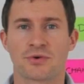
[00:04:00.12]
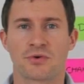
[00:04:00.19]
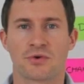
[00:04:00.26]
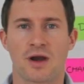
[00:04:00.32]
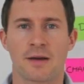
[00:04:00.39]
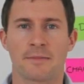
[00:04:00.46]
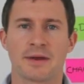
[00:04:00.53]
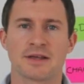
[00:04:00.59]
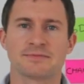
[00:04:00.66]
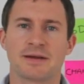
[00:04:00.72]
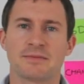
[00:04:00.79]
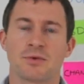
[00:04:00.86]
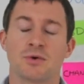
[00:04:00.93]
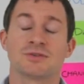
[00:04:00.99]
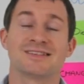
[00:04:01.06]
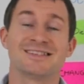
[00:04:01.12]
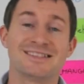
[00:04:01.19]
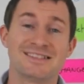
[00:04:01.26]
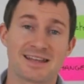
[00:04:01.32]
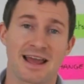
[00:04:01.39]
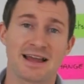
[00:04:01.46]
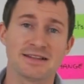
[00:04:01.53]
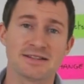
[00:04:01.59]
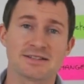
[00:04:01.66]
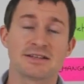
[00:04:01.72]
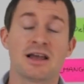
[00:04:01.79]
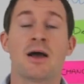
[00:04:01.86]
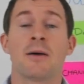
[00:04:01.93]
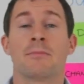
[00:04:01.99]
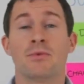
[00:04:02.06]
program is my most
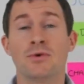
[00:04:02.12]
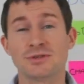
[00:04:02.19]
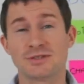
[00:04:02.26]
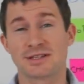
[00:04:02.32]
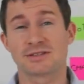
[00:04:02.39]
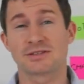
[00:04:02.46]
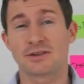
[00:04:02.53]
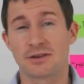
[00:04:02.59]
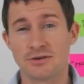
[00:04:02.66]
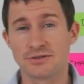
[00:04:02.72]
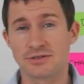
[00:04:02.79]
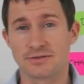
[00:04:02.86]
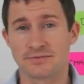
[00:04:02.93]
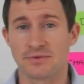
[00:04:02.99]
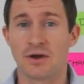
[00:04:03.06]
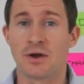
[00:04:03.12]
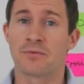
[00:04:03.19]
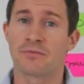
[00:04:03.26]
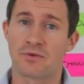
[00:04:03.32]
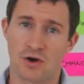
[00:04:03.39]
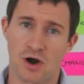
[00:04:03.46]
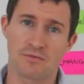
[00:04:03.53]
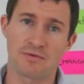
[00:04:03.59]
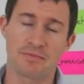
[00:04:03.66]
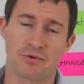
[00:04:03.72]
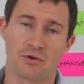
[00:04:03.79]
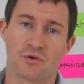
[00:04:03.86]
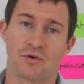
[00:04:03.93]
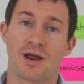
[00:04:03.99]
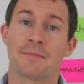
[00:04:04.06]
intense, most exclusive recovery
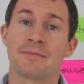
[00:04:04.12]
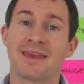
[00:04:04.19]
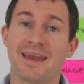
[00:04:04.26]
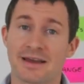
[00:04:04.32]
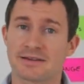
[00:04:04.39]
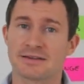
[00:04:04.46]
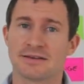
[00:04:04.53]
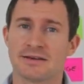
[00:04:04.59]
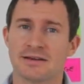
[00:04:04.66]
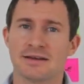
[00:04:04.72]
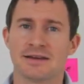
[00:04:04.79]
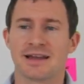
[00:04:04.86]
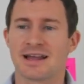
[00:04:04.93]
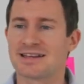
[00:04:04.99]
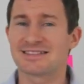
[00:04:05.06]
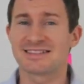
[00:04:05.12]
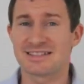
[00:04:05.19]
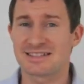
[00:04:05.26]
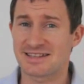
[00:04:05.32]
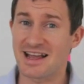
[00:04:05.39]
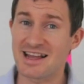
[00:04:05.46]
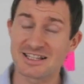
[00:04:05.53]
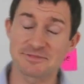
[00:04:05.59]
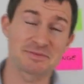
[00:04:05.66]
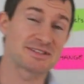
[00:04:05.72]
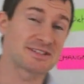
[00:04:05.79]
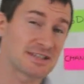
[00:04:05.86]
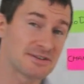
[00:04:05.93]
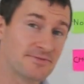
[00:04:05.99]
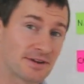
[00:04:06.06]
program yet. It is designed
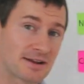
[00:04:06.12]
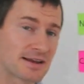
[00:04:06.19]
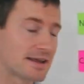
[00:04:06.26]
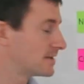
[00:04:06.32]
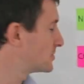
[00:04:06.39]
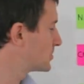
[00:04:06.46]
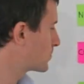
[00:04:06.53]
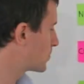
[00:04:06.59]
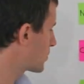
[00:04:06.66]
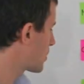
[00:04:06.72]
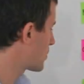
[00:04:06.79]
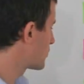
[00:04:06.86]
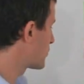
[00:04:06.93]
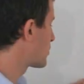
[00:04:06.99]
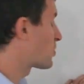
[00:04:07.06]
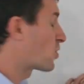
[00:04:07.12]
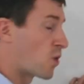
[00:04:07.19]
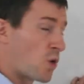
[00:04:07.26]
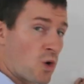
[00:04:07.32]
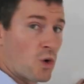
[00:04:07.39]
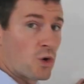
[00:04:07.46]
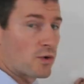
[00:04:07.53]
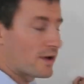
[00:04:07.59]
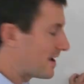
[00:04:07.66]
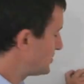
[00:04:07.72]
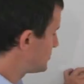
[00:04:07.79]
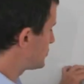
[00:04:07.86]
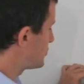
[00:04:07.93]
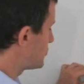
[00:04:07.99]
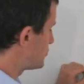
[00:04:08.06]
specifically to work on the core
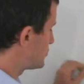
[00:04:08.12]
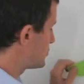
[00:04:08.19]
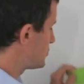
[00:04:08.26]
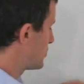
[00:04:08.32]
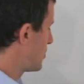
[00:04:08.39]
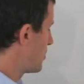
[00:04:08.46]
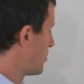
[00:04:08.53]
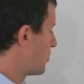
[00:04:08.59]
issues